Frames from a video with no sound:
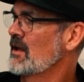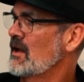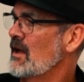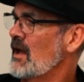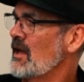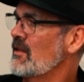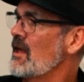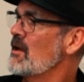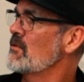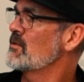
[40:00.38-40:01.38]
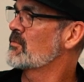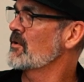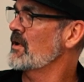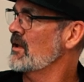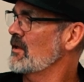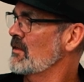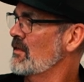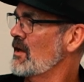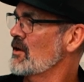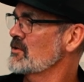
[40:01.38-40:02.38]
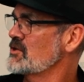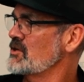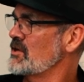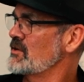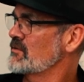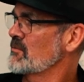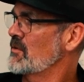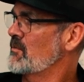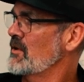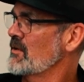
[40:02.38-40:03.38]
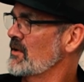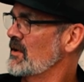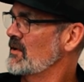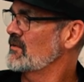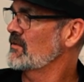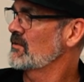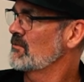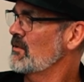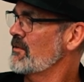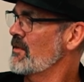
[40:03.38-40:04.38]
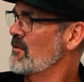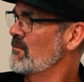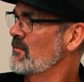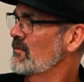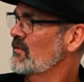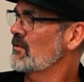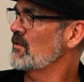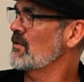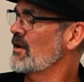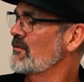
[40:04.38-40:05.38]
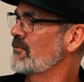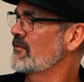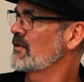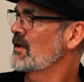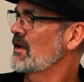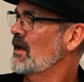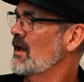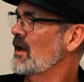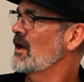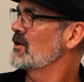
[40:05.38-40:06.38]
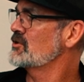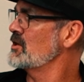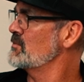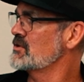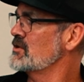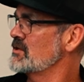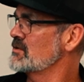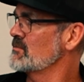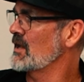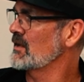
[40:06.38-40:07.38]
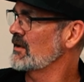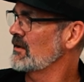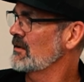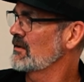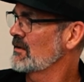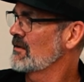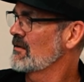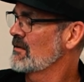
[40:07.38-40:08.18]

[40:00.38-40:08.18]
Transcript: And they would bring their cheese from the Pyrenees with them. So you have that's nice. Sheep's cheese mainly. Okay.